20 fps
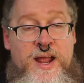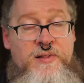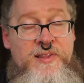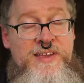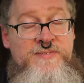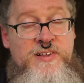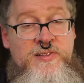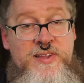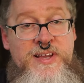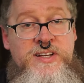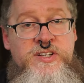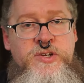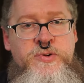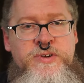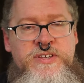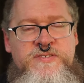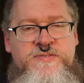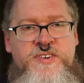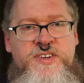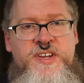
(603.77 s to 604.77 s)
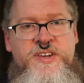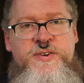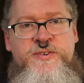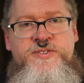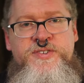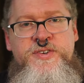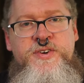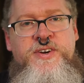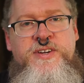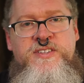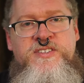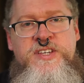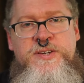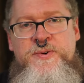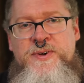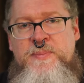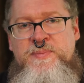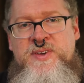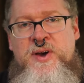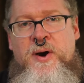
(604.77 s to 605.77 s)
I'll leave a link to his video so you can see
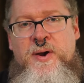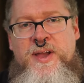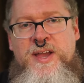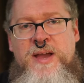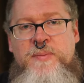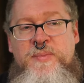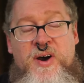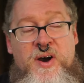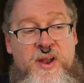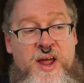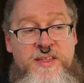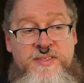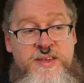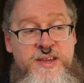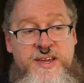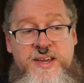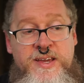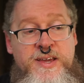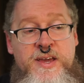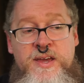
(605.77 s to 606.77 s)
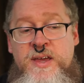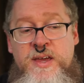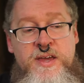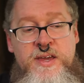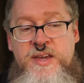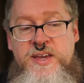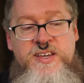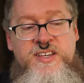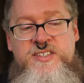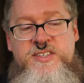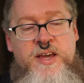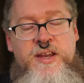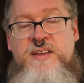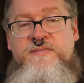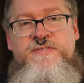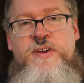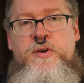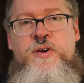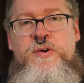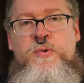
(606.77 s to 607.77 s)
what I'm talking about. I think he, he said it
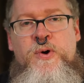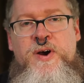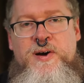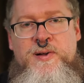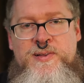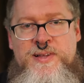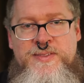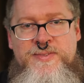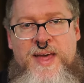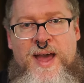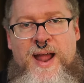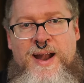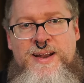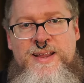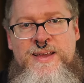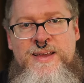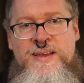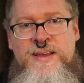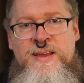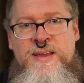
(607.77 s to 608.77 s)
very well in that.